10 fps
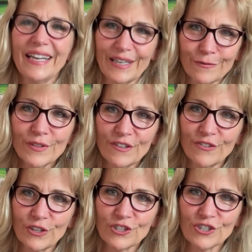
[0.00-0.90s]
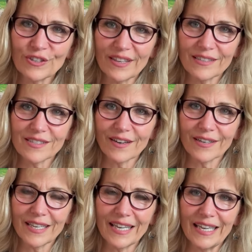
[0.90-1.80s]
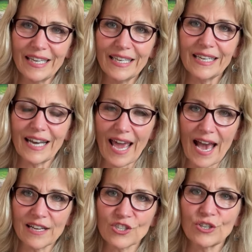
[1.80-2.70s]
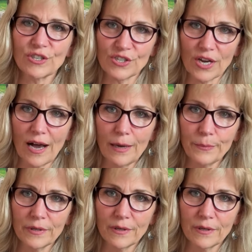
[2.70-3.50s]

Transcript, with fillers: if in the future things start getting heated and I ask you to stop